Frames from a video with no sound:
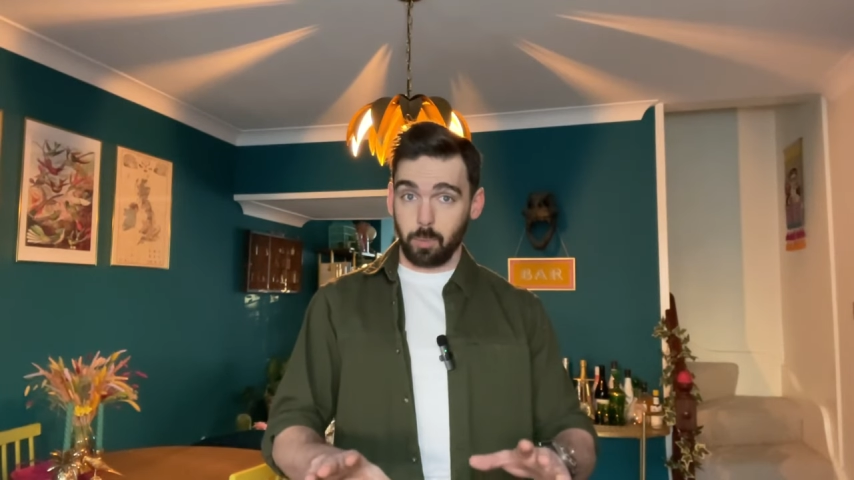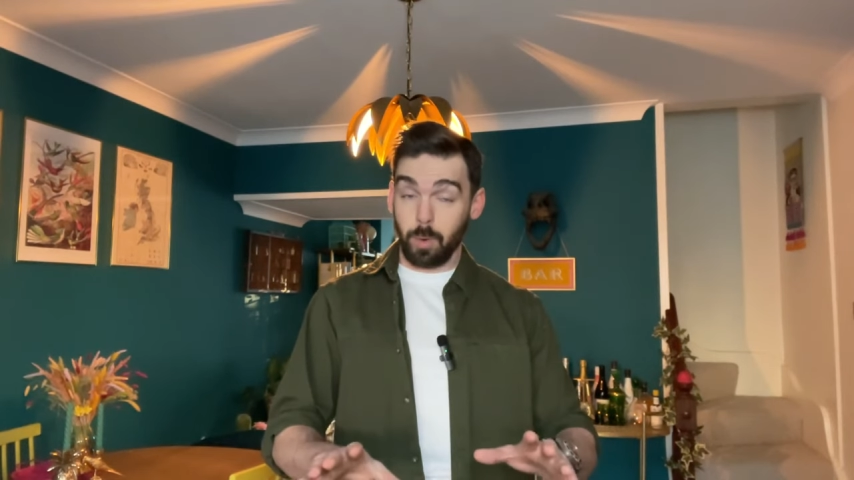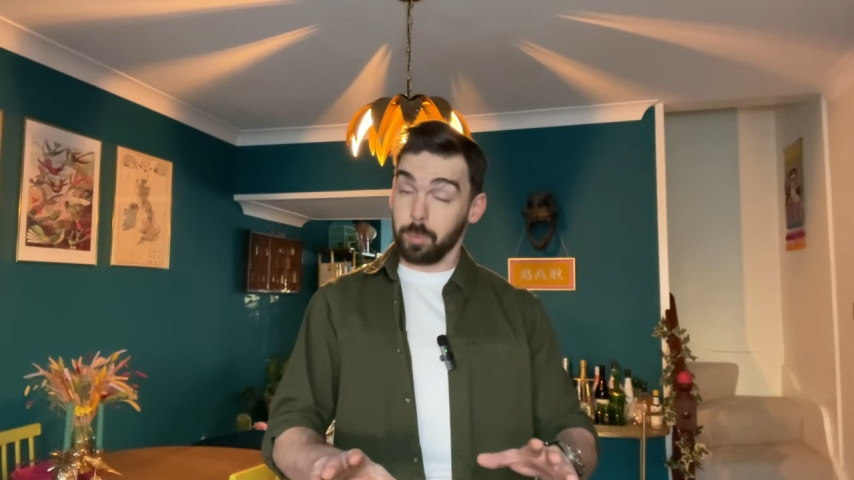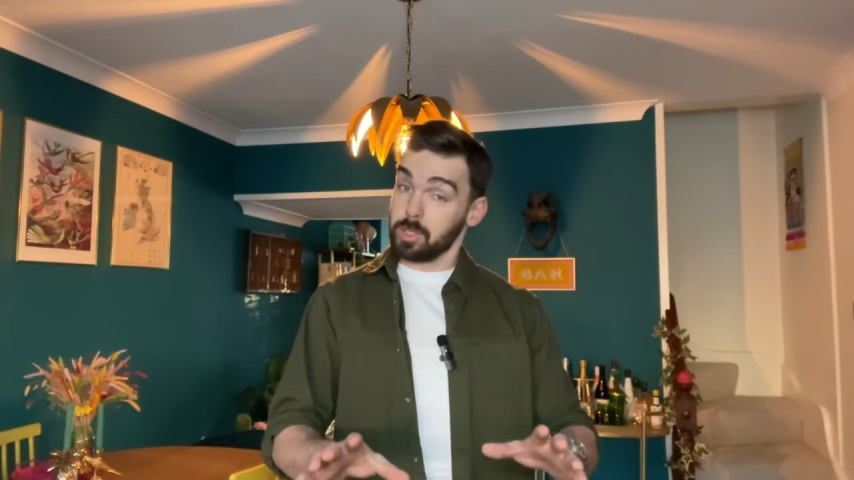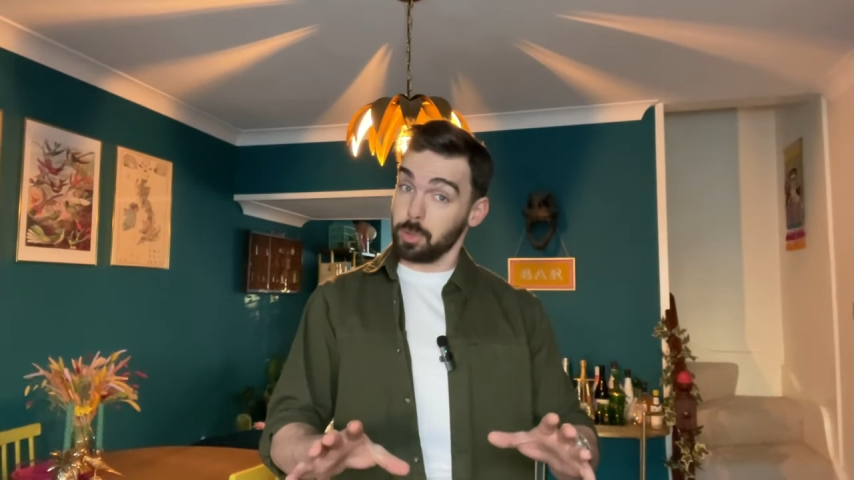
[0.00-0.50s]

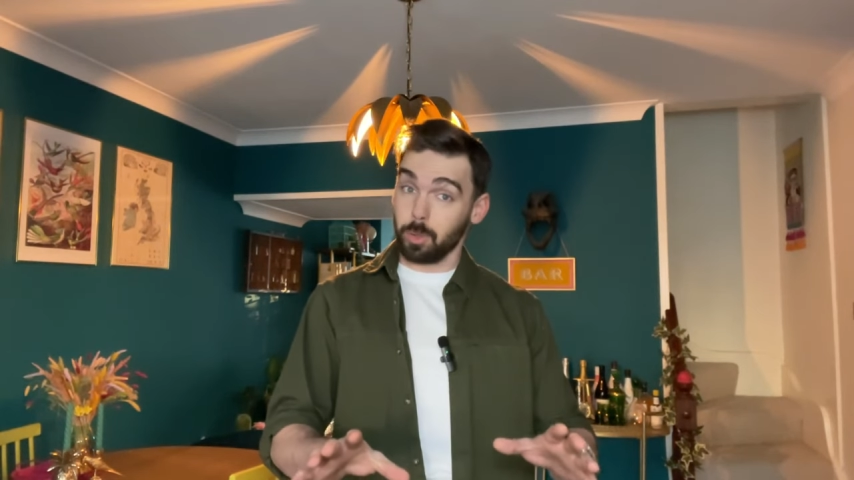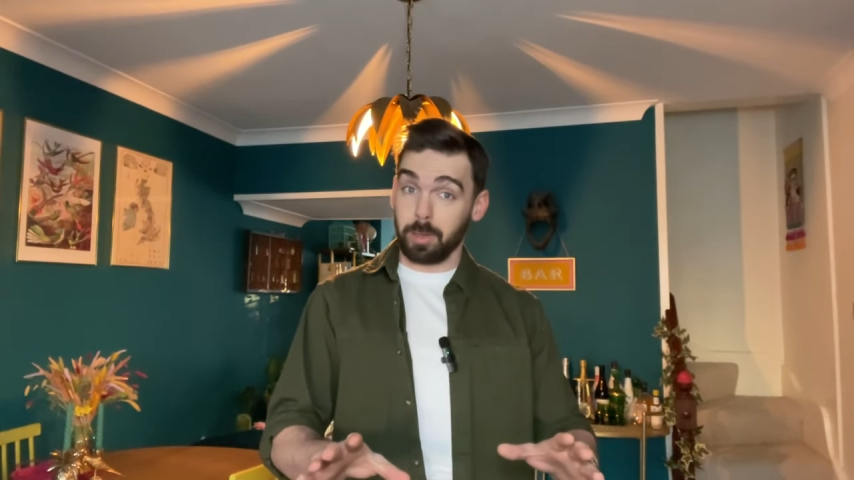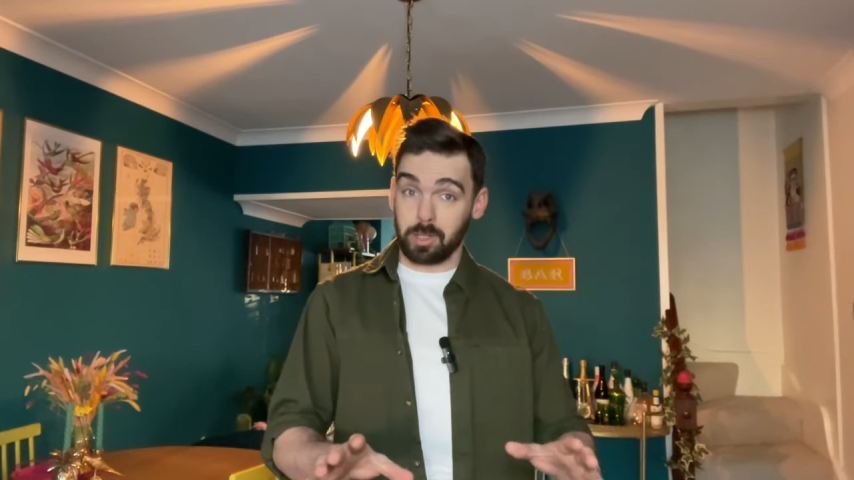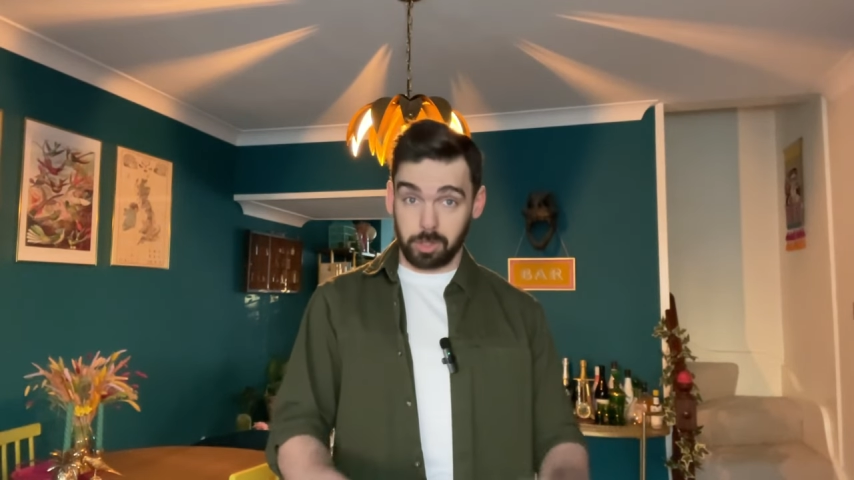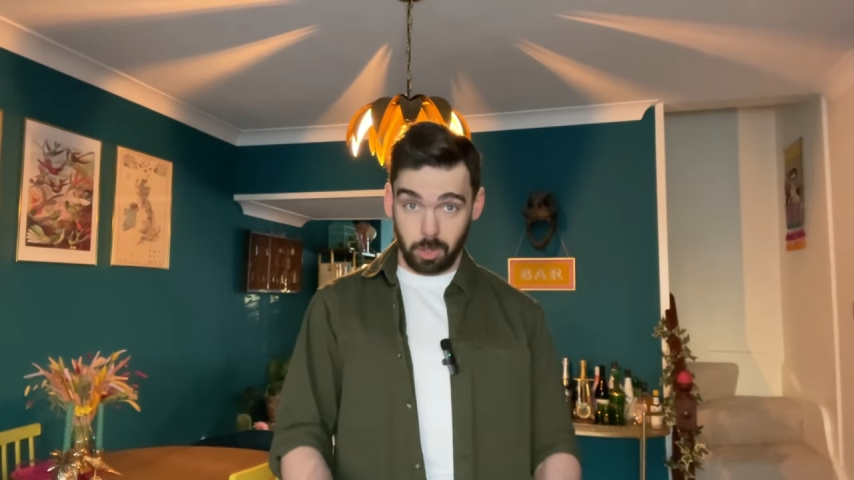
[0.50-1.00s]
when we talk
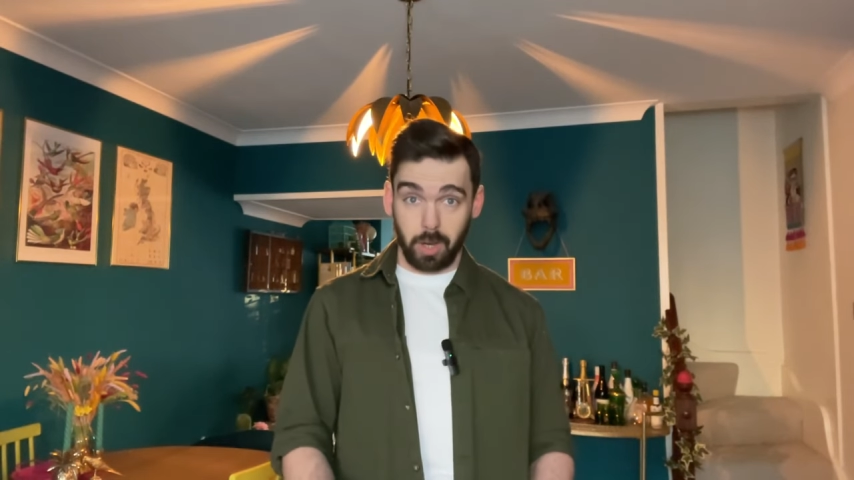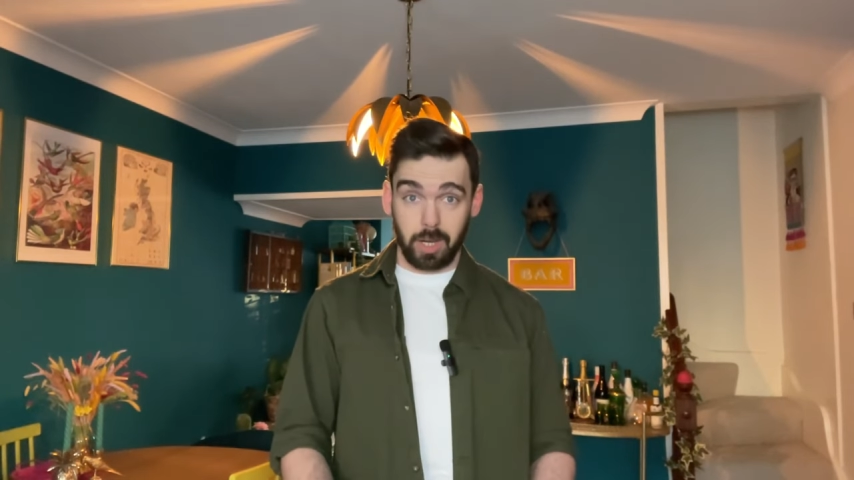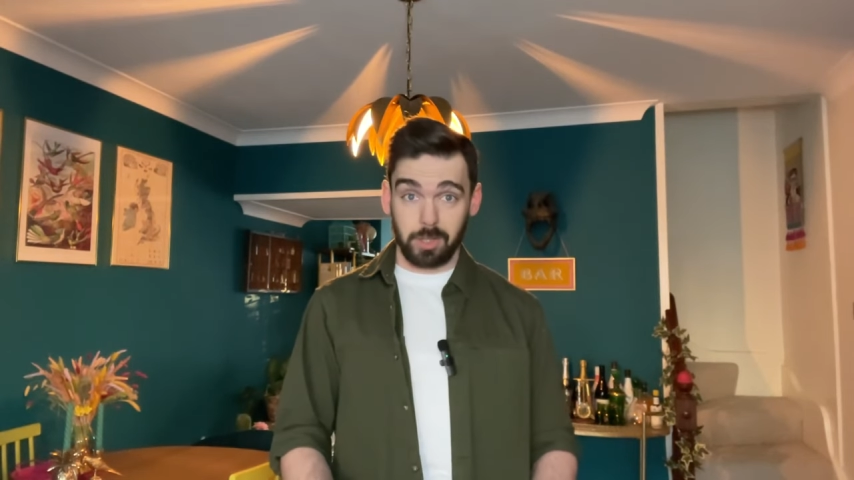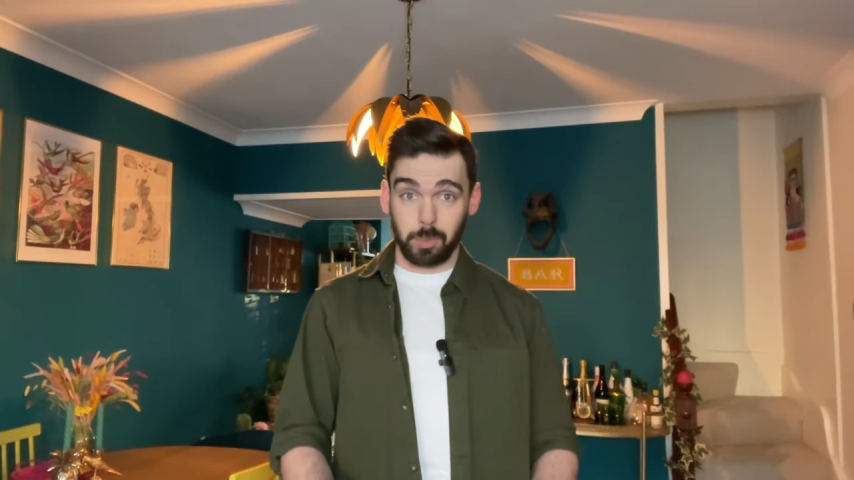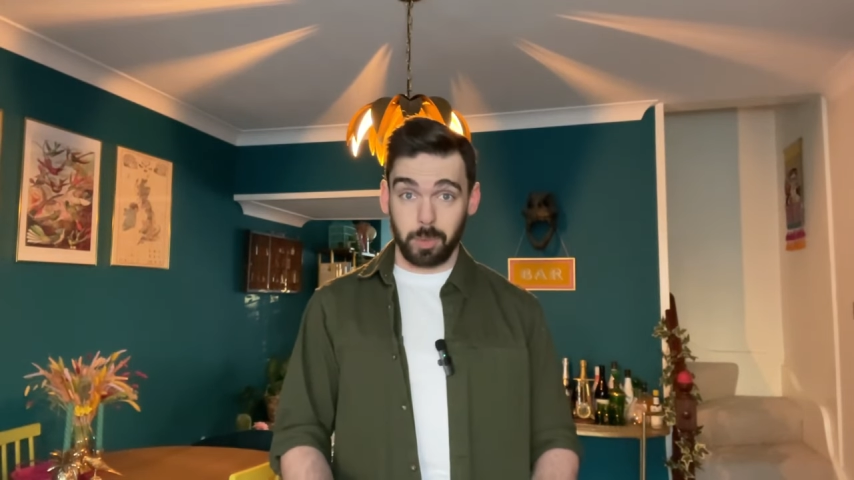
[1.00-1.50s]
about size,